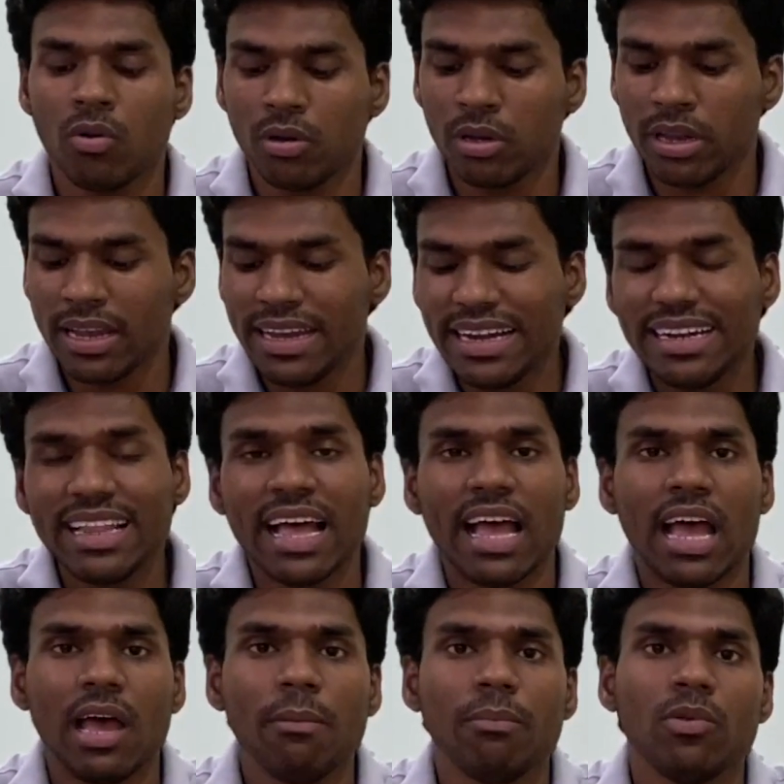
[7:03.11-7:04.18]
delete the
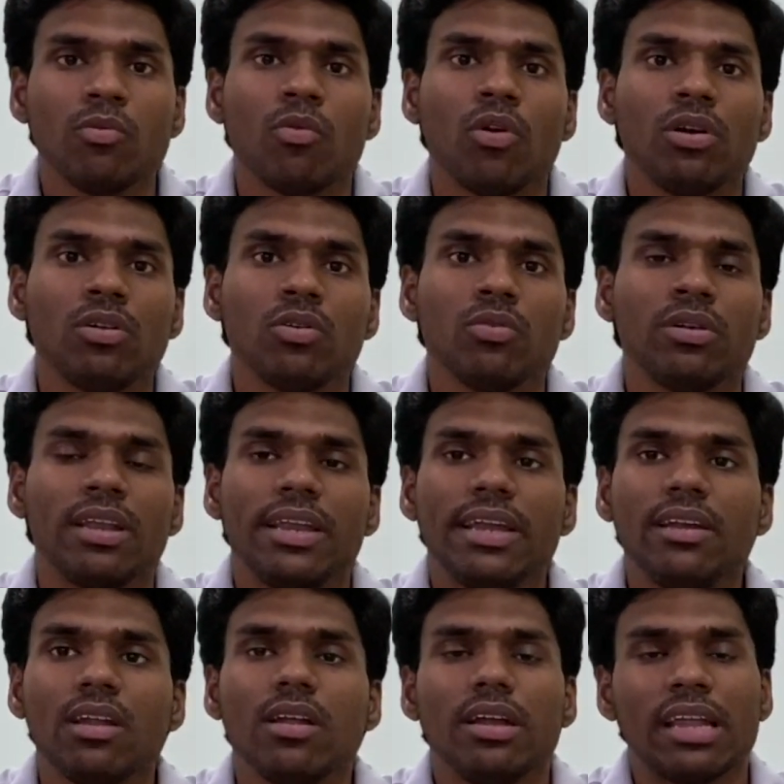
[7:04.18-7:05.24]
app you want to
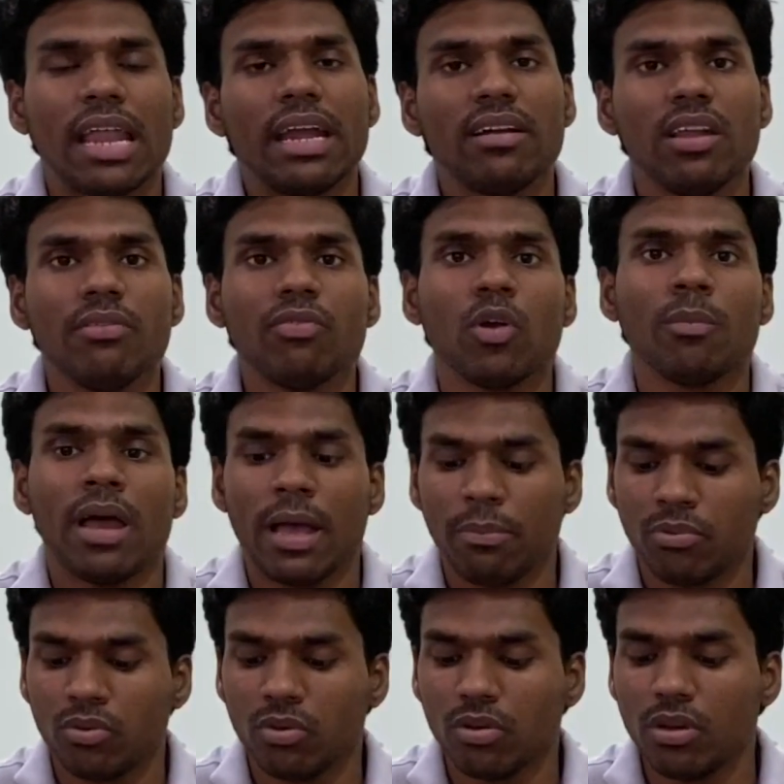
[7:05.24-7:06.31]
delete directly from App
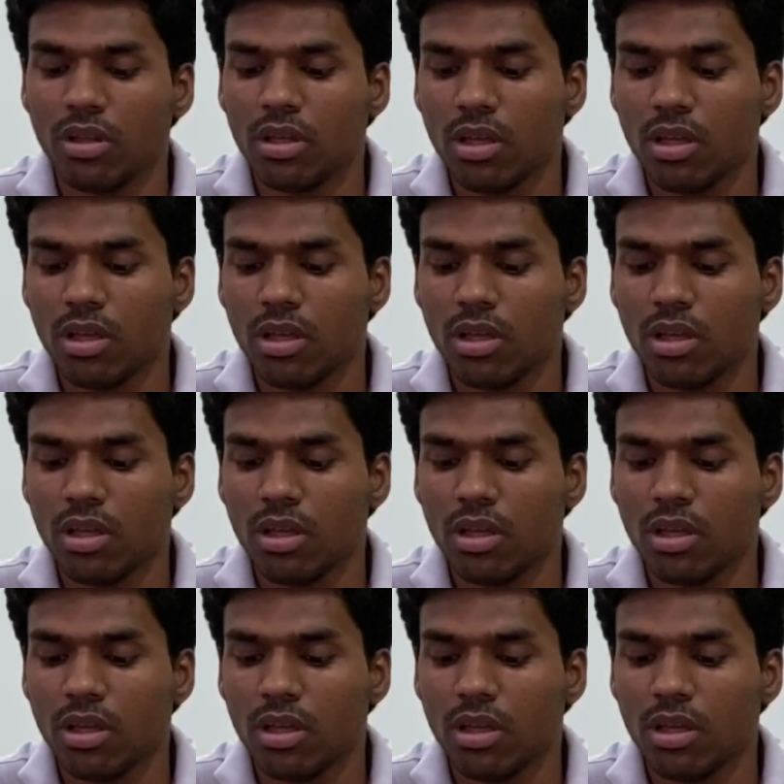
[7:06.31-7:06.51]
Store.